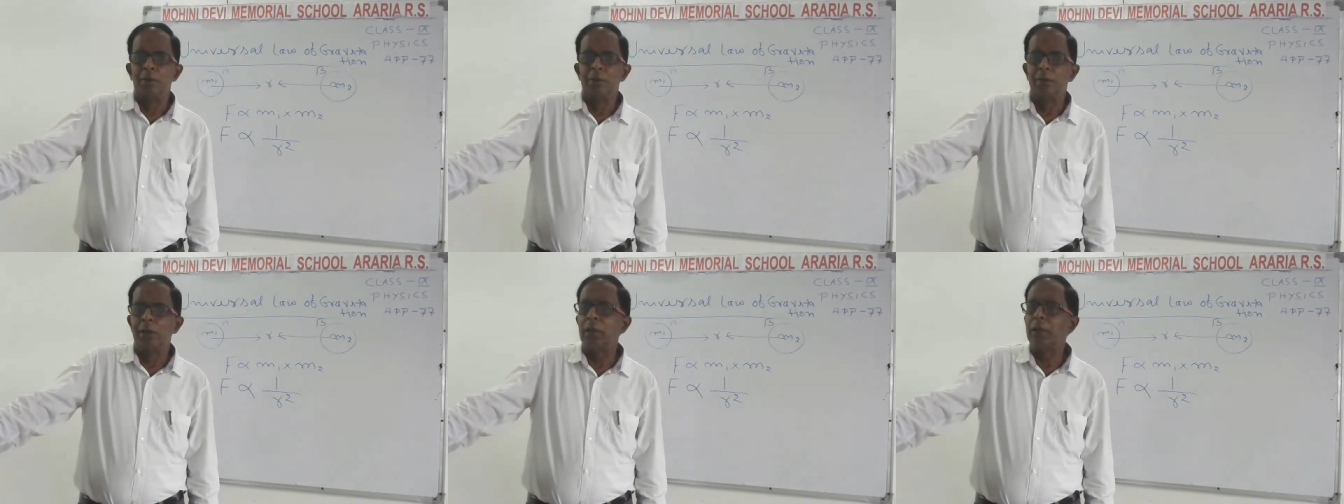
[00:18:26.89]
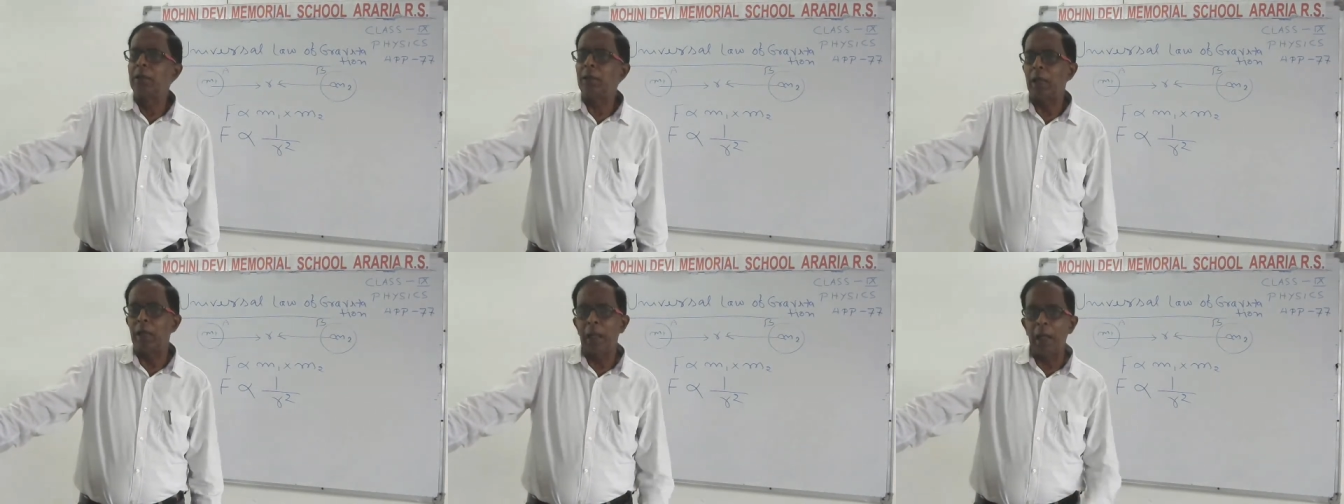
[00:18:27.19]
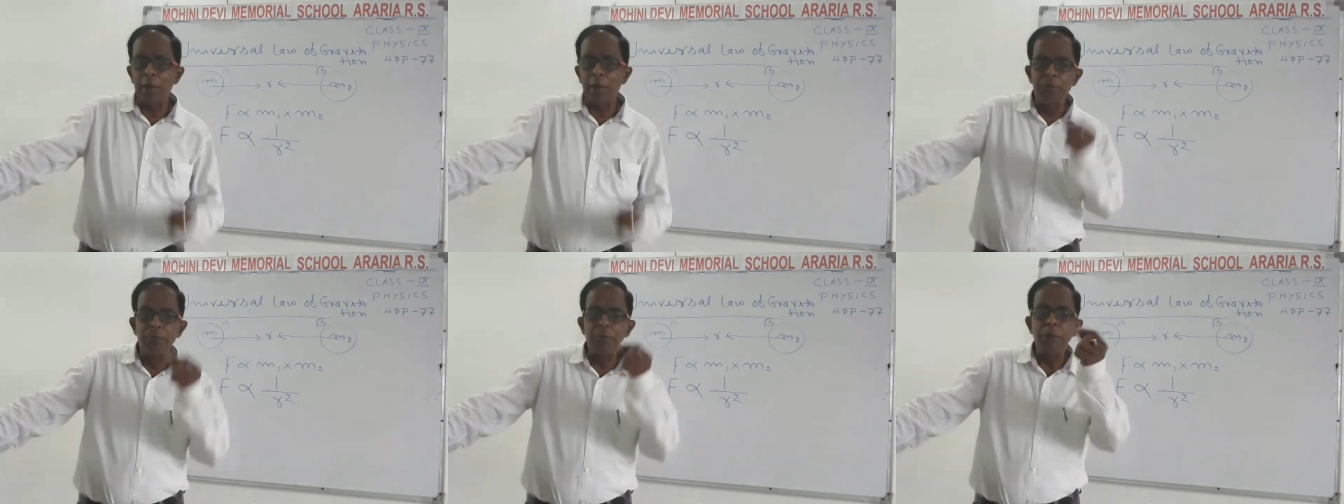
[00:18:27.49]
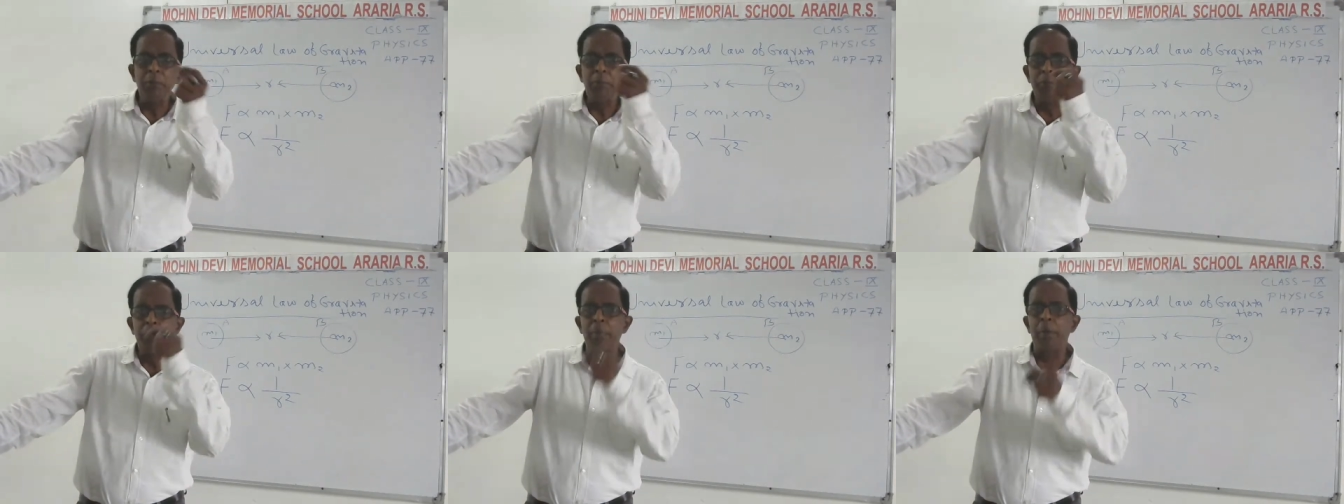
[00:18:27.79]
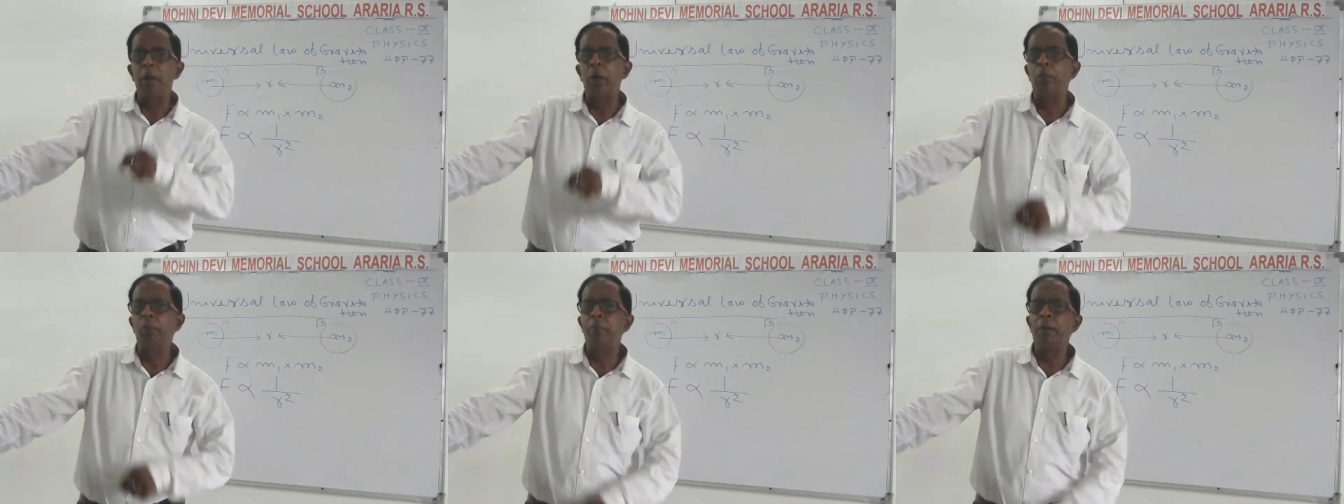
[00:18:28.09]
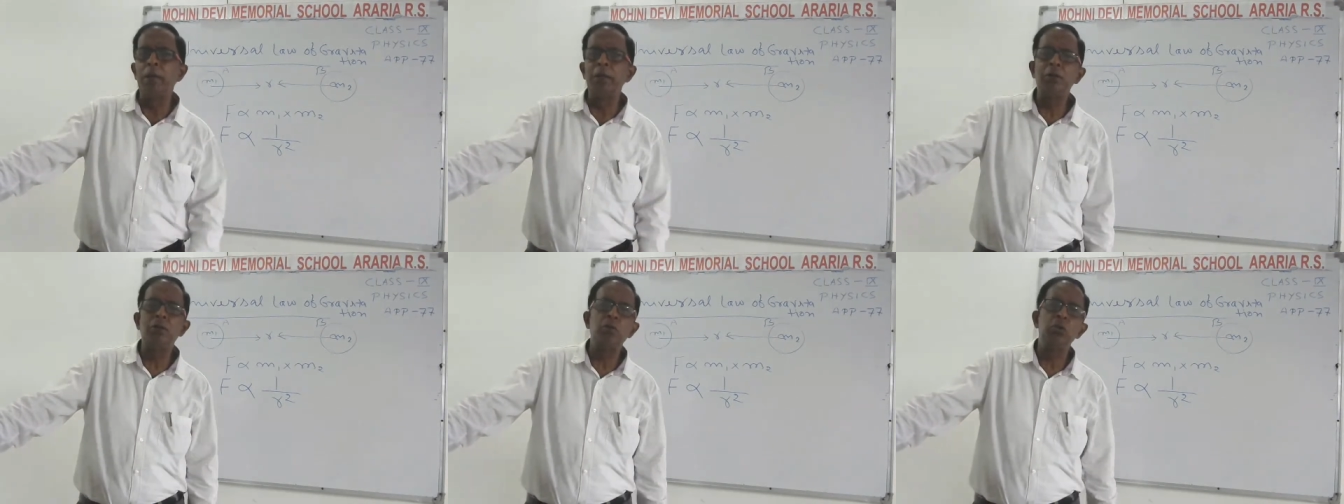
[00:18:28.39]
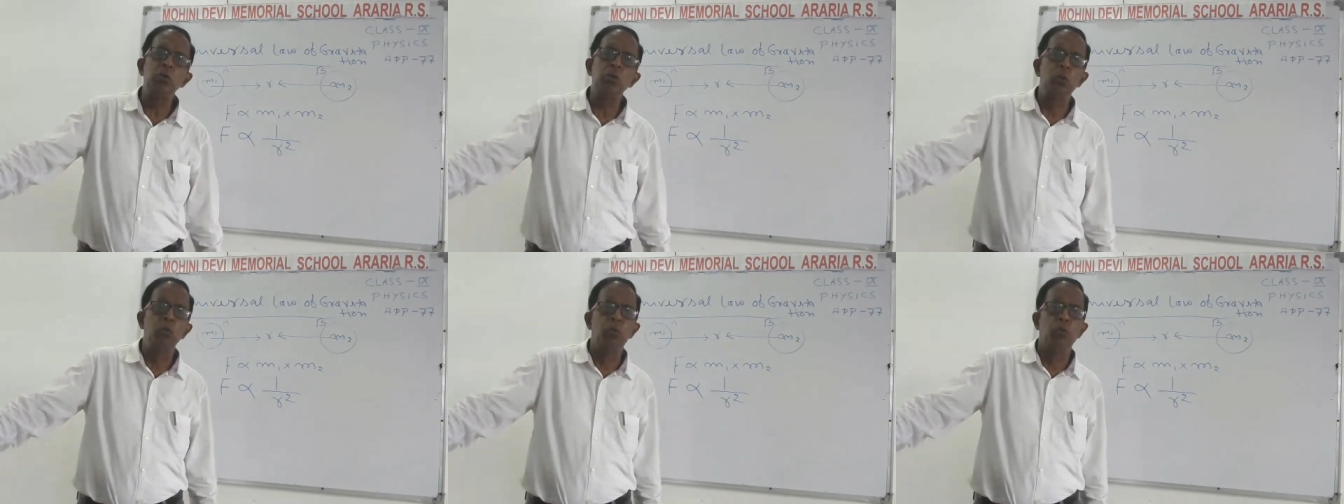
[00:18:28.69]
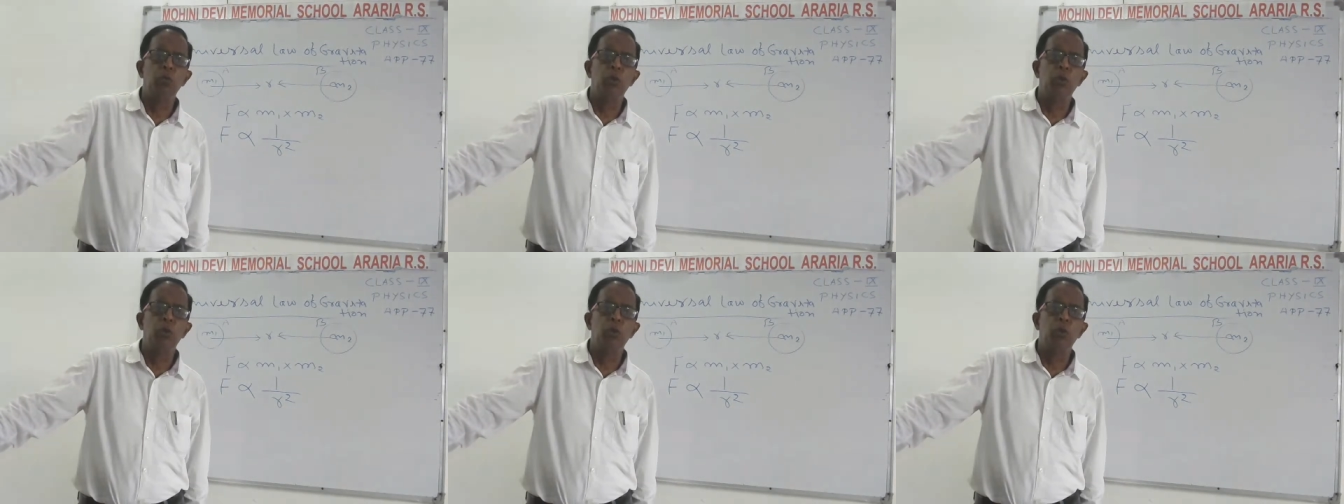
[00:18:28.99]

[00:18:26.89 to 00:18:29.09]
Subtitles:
then every moment you